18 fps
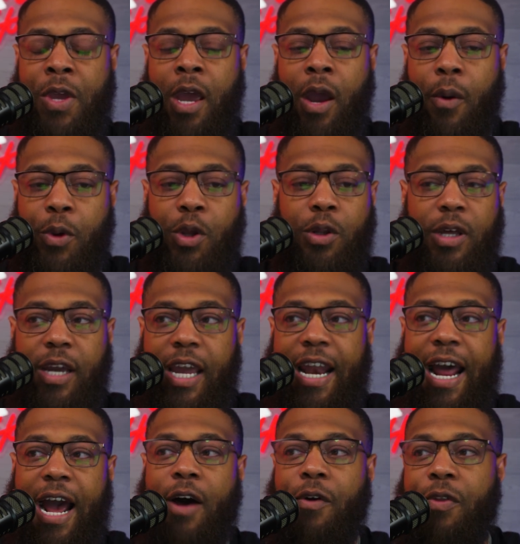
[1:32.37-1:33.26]
And when you look at
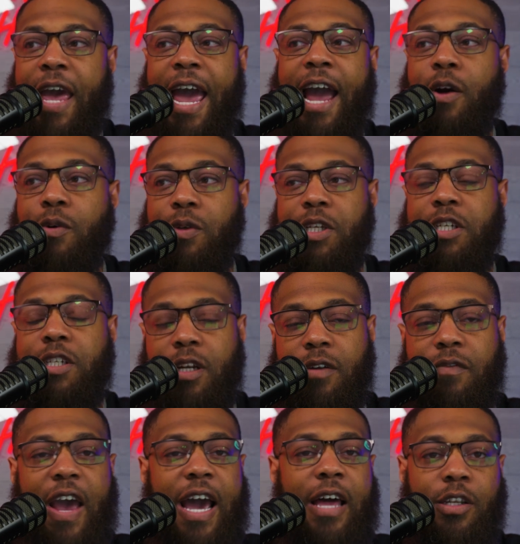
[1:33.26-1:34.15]
how the acquisition
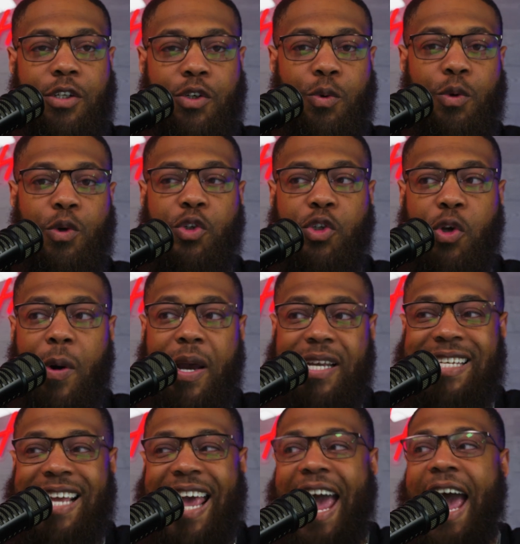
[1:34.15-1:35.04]
of Alex Caruso
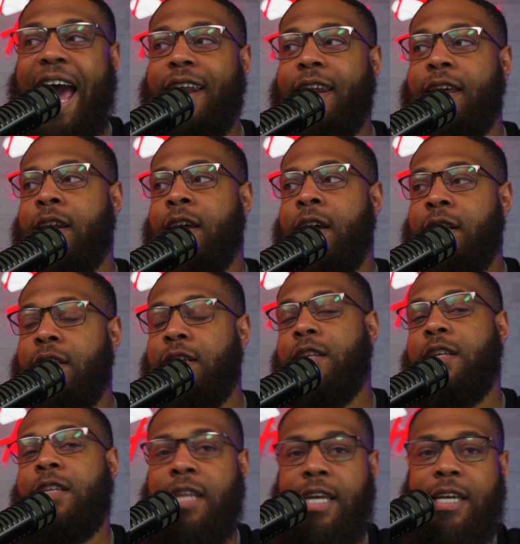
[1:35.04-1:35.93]
has added to
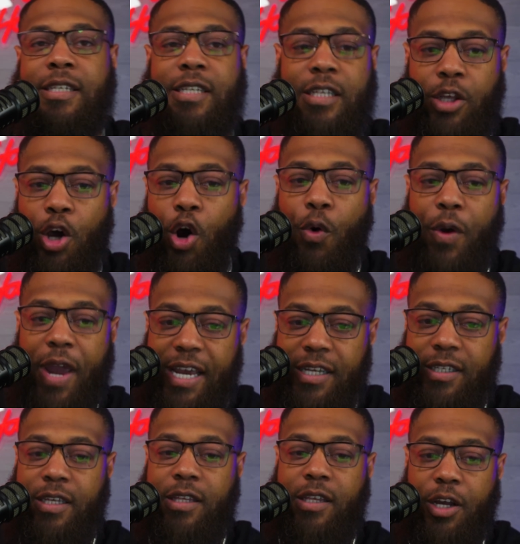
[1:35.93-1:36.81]
the things that the
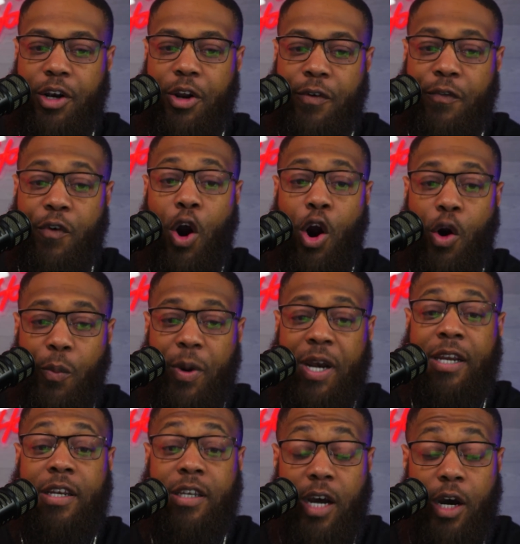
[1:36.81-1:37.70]
OKC Thunder have
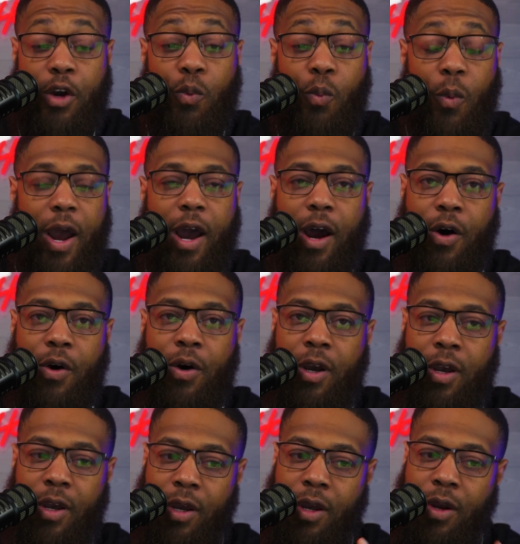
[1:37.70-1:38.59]
already done well,
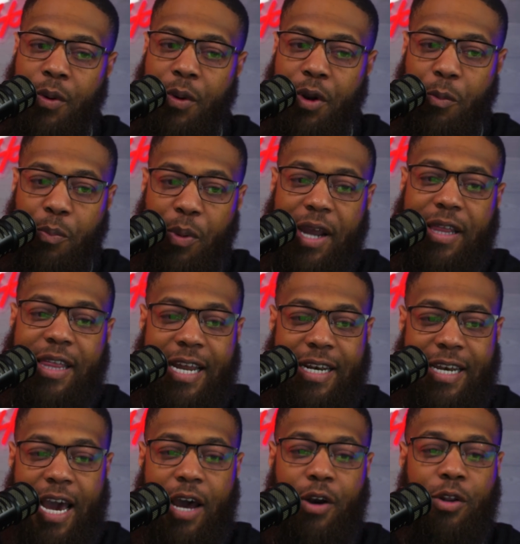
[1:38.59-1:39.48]
we're going to break that
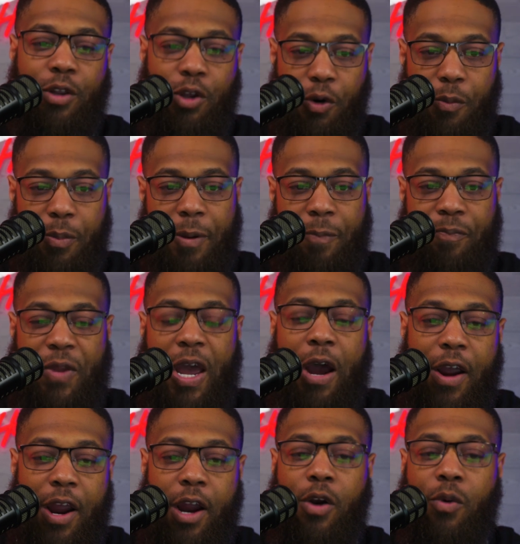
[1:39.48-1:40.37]
down a little bit. Now,
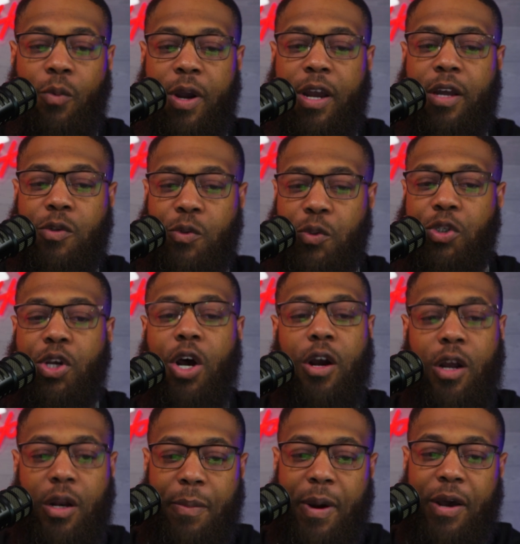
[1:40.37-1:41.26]
Aaron Wiggins was
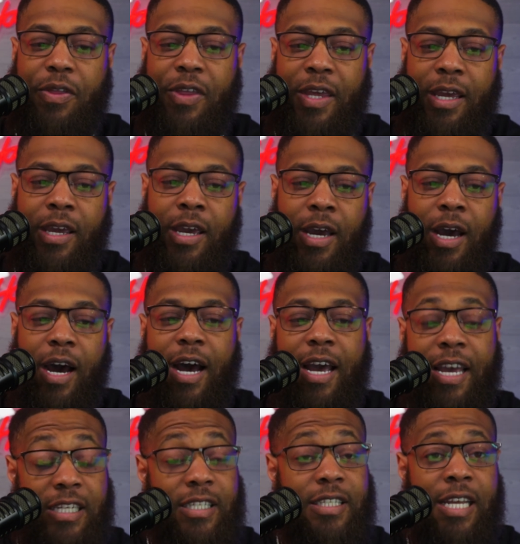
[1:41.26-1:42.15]
talking about
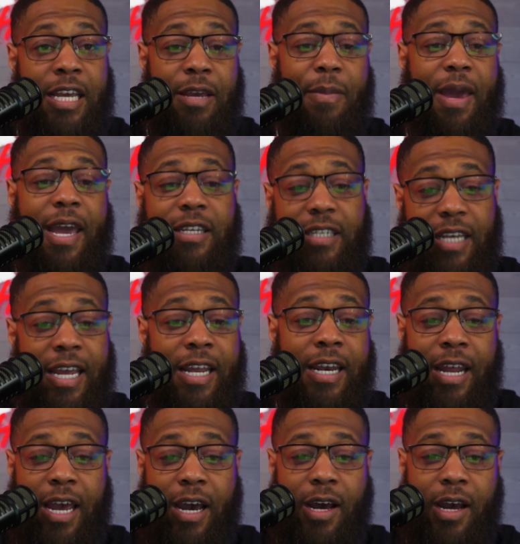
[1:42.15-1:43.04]
his teammates
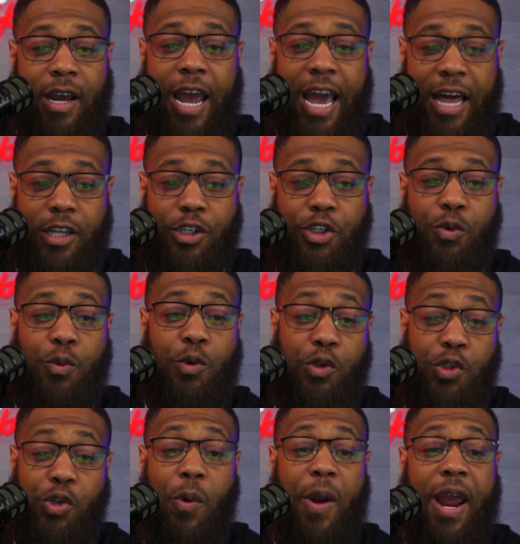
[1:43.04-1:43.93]
in Alex
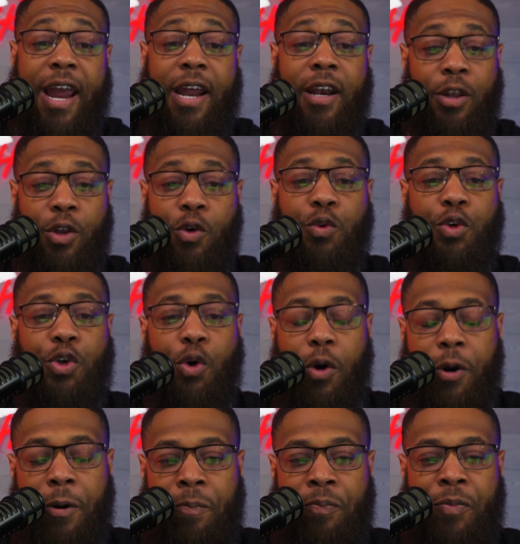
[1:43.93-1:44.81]
Caruso and Lou
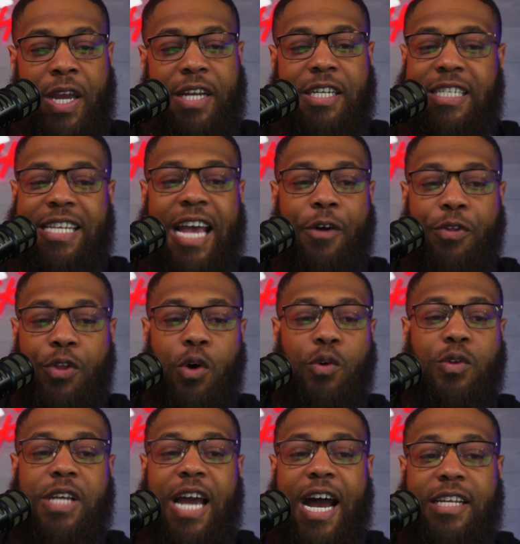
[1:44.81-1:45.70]
Dort and just how
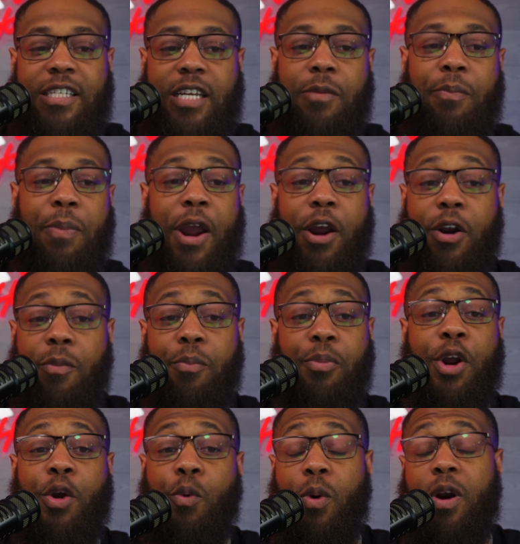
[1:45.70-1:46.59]
those guys compare to
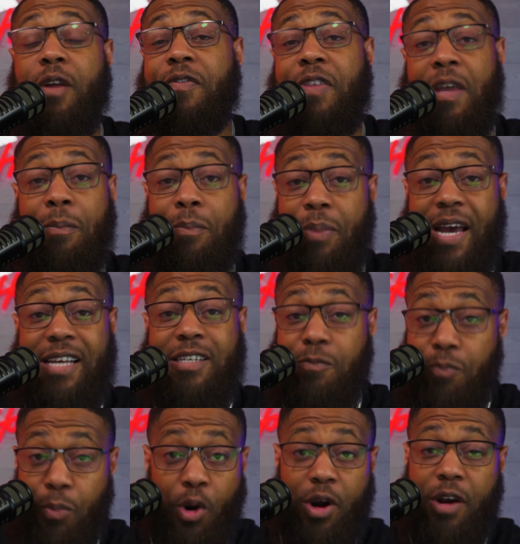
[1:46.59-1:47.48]
bring one of the
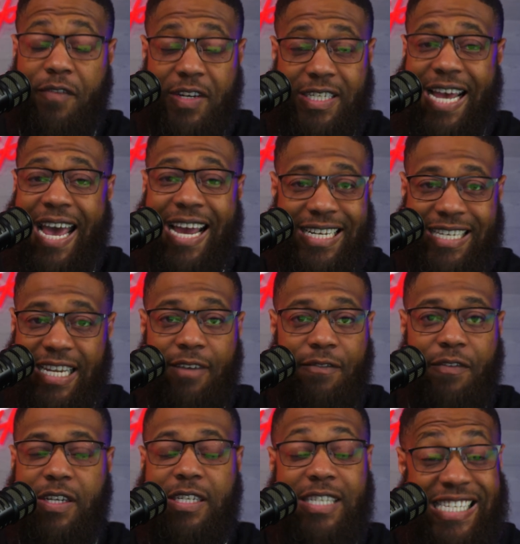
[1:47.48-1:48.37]
best point-of-attack
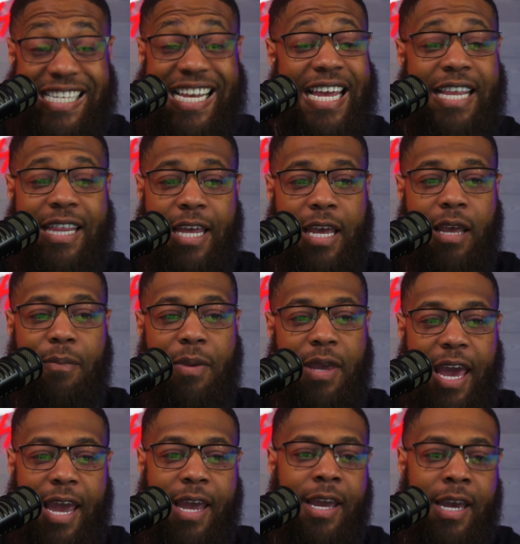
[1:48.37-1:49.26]
defenses in the
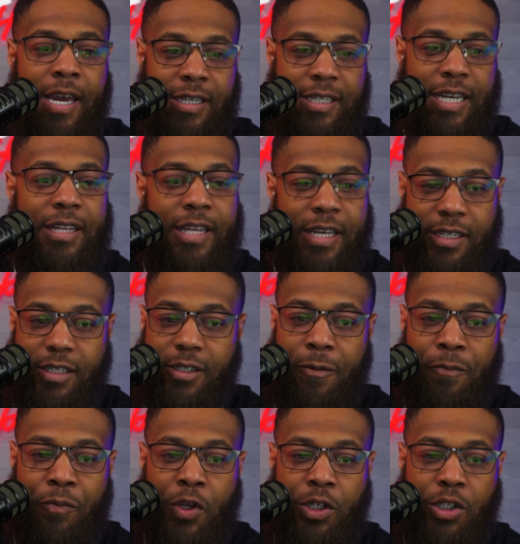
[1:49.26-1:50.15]
NBA. Say this.
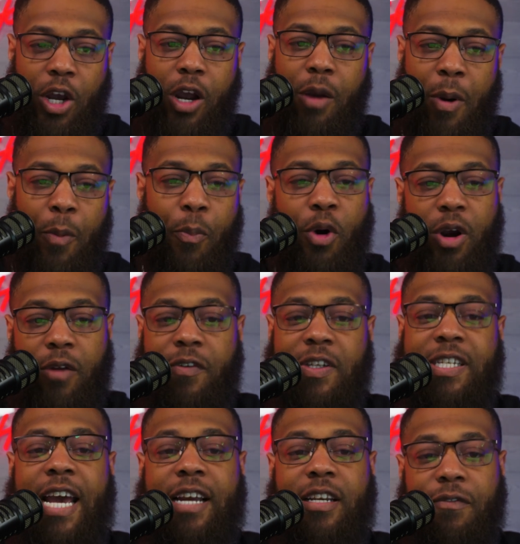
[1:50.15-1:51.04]
Talk about
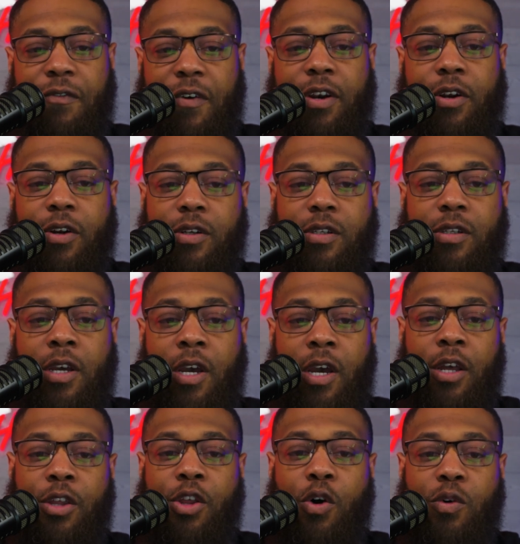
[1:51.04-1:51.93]
point-of-attack defenders.
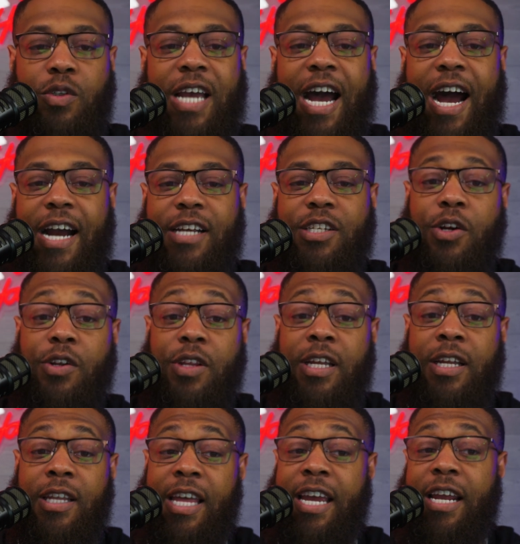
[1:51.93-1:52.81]
Those guys are the
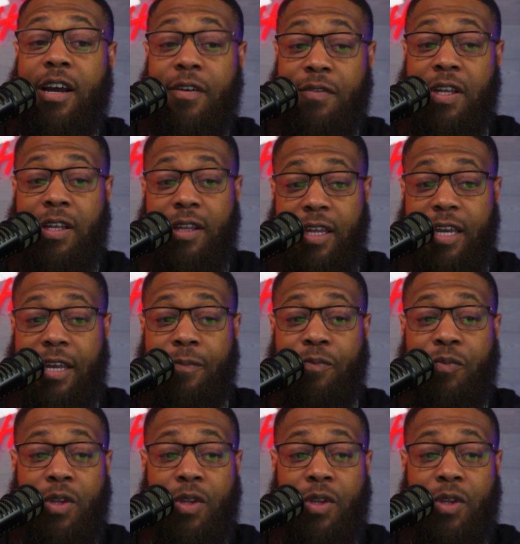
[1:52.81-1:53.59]
elite of the elite.